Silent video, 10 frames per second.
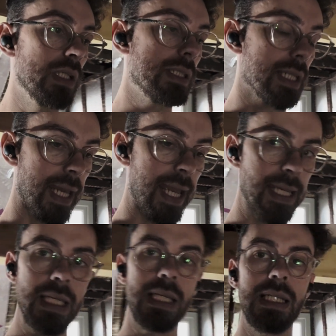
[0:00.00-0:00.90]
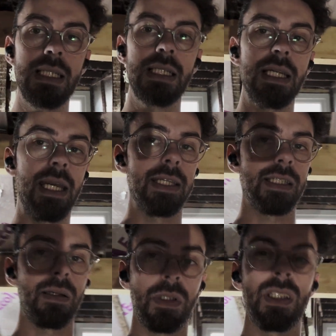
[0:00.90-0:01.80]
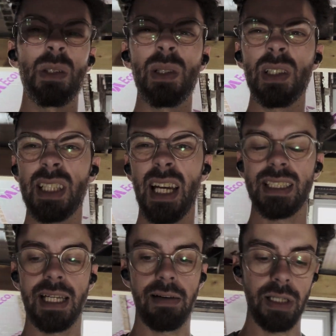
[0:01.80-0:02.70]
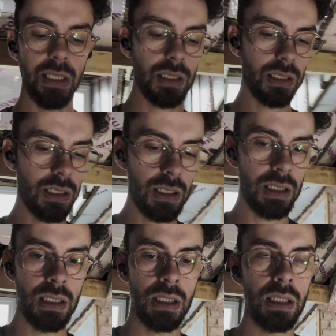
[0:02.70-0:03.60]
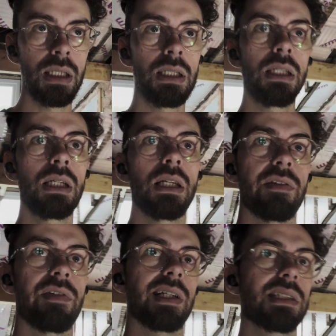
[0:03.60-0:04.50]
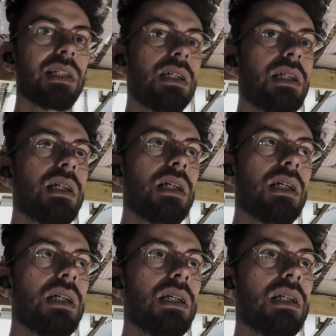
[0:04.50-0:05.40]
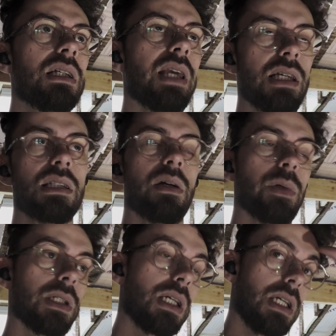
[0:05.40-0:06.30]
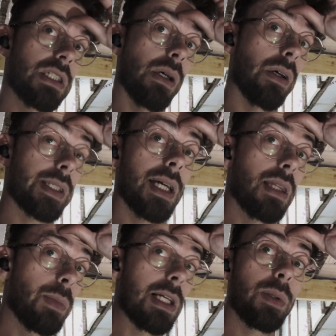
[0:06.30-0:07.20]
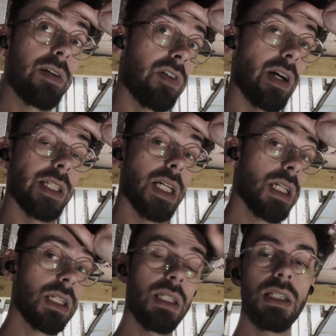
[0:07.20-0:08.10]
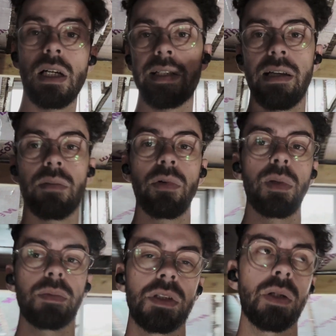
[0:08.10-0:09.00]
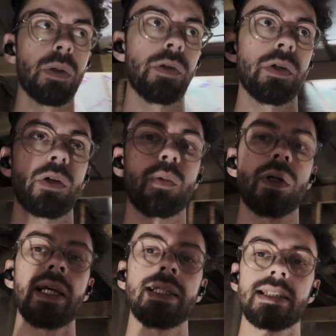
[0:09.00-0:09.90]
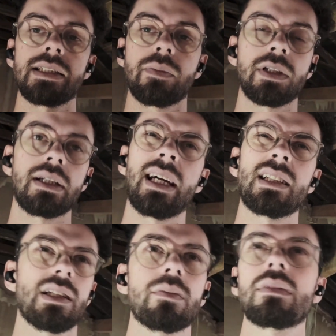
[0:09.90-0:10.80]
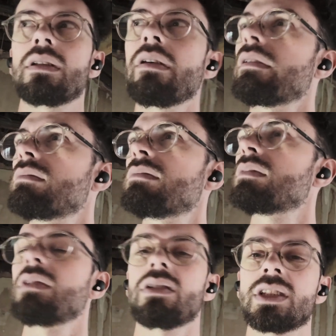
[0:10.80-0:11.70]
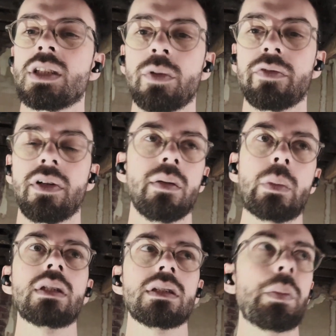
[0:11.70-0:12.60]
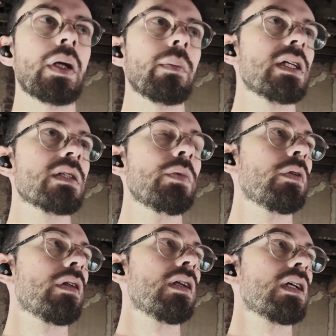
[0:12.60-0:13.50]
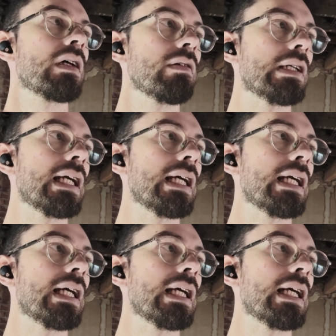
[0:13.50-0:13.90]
today is I'm going to do a little test area. In fact, yes, I will. So I'll sand them a little bit finer. I'll sand them probably up to 200 or 180, something like that. So not super fine, but something a bit smoother than it currently